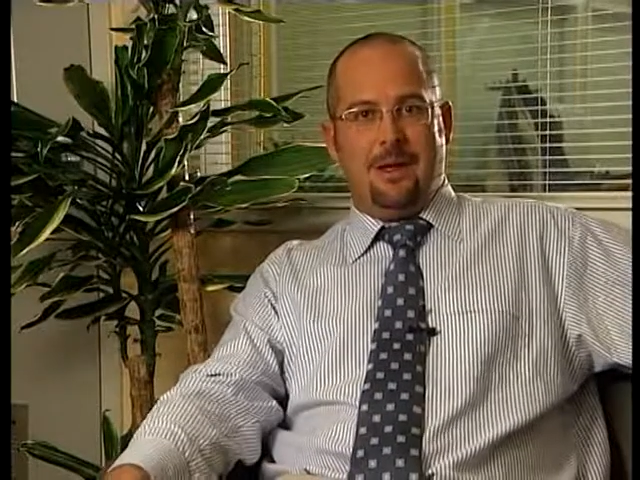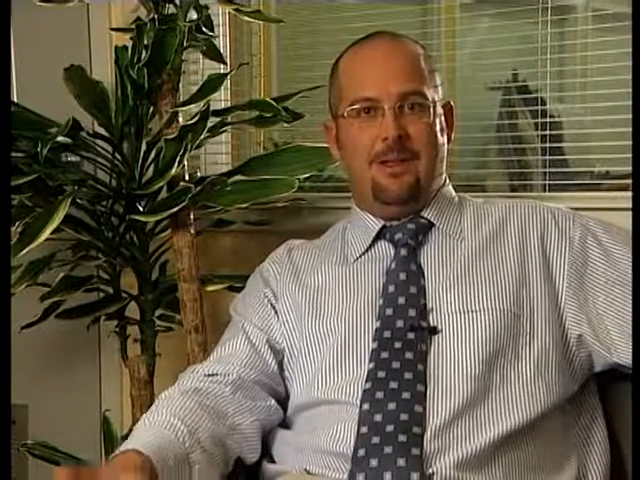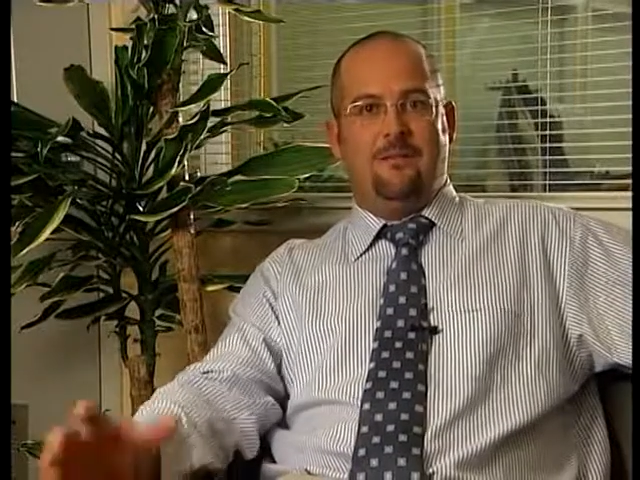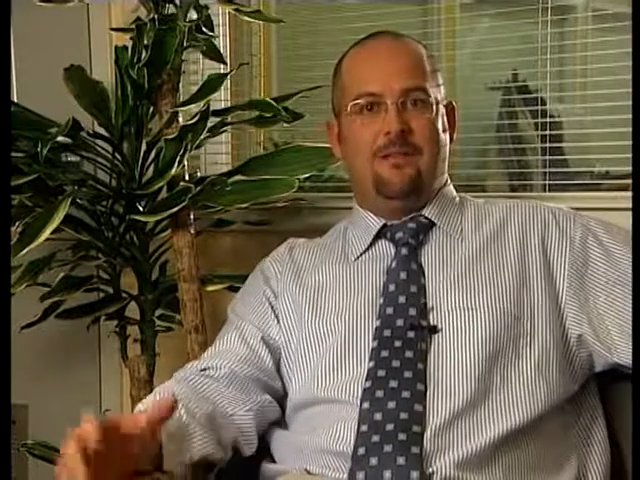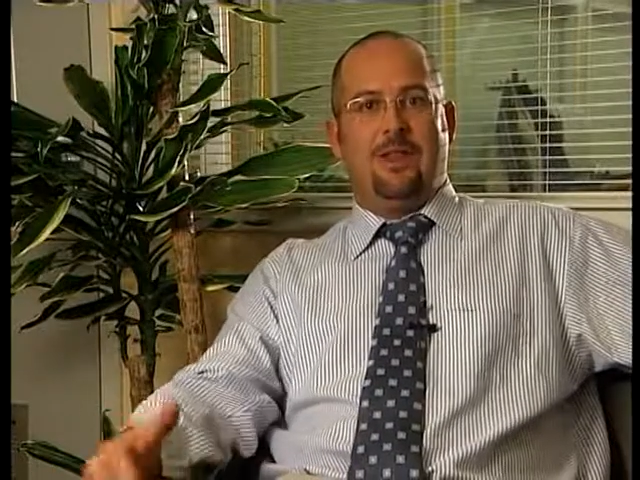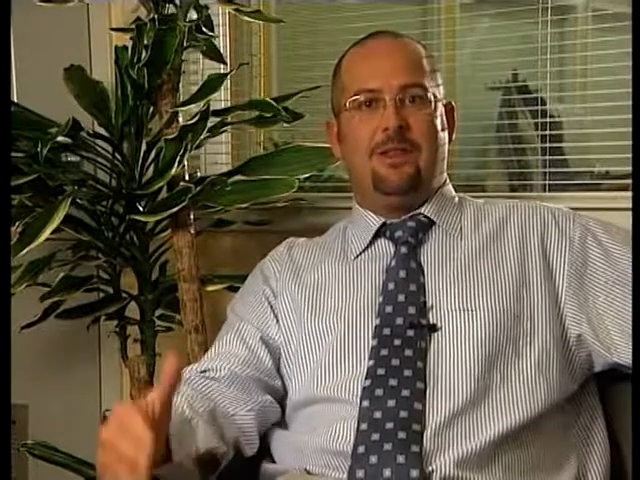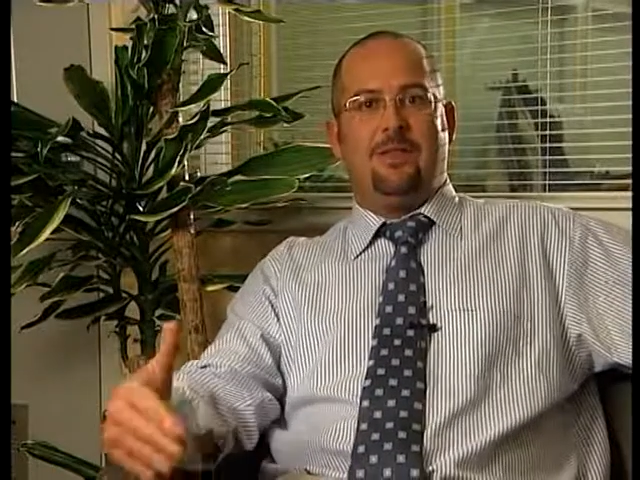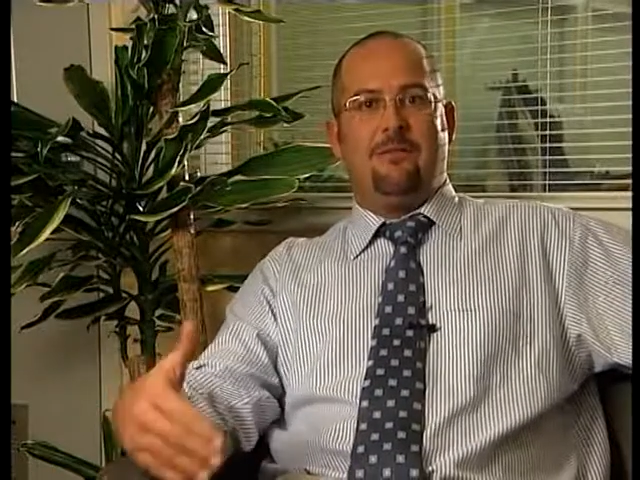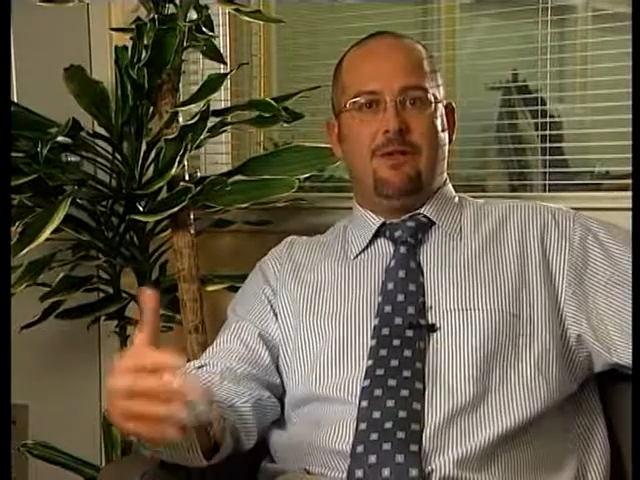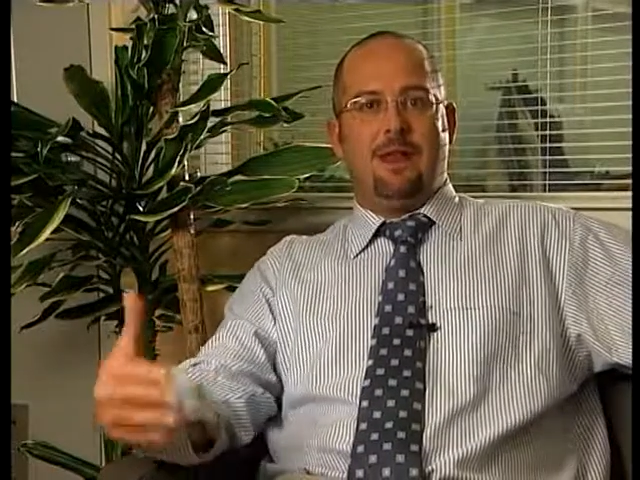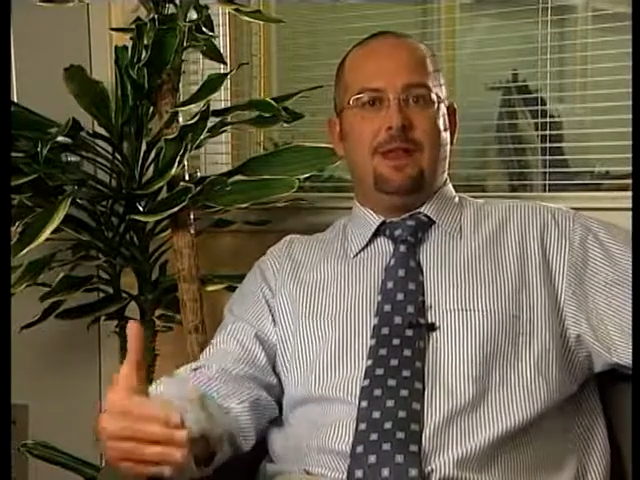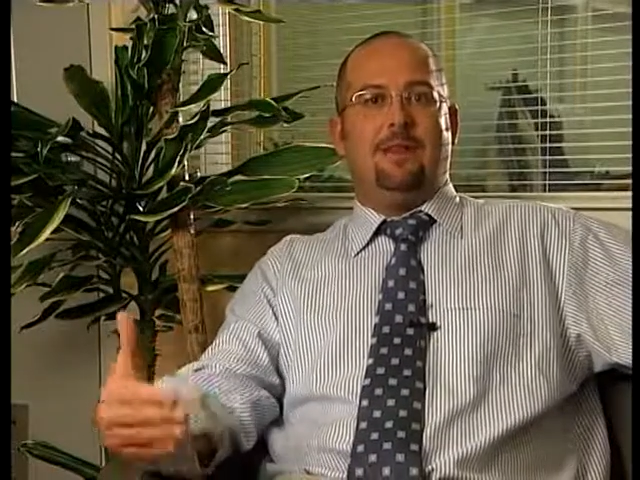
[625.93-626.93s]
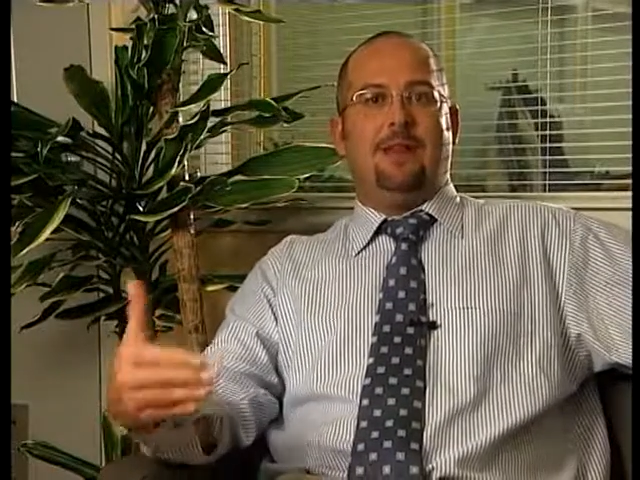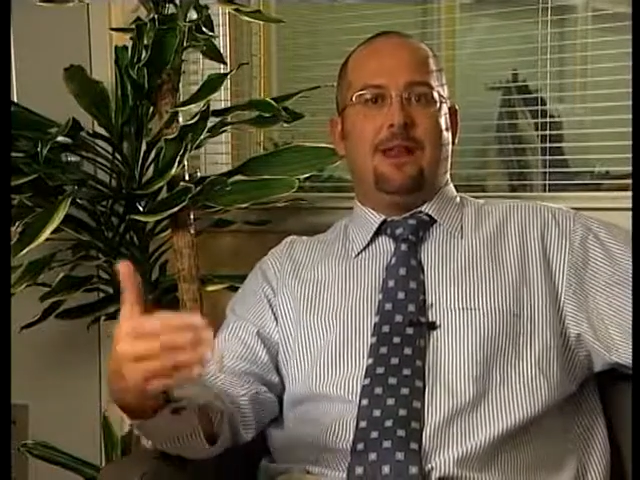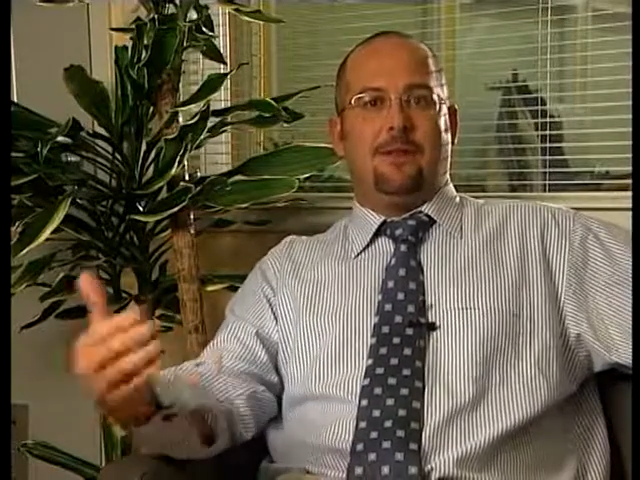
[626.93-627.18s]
and V3 is an